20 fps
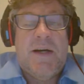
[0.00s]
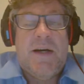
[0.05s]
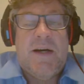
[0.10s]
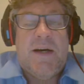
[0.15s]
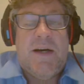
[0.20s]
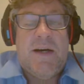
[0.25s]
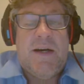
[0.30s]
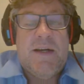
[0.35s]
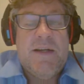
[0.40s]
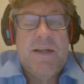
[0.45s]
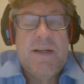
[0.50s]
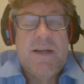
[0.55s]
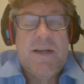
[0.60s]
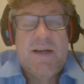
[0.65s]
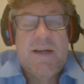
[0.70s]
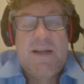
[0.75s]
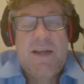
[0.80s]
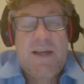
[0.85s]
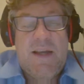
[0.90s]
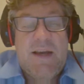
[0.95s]
I did
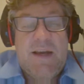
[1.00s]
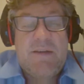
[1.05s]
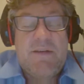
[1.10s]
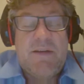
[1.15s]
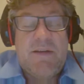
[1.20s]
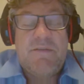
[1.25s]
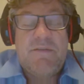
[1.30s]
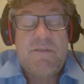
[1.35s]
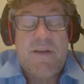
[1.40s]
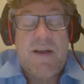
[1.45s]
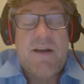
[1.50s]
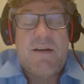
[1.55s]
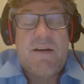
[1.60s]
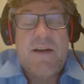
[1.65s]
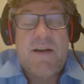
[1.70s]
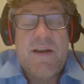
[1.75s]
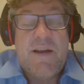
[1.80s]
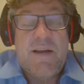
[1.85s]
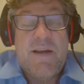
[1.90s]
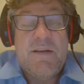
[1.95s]
not have a
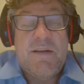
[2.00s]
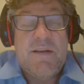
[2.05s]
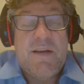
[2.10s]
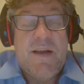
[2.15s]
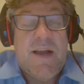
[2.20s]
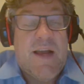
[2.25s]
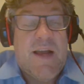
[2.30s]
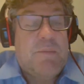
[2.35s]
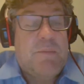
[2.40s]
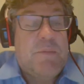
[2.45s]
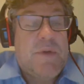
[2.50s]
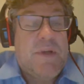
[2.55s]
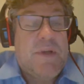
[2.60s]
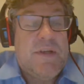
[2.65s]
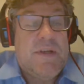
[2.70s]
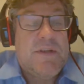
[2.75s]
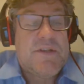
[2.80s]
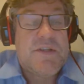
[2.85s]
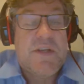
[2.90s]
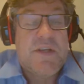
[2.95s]
very happy
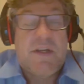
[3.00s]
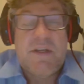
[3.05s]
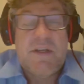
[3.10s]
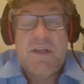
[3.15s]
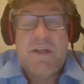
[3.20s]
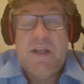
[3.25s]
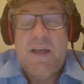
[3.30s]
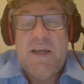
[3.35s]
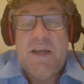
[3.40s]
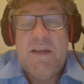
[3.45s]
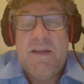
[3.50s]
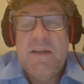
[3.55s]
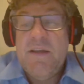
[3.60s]
Sunday.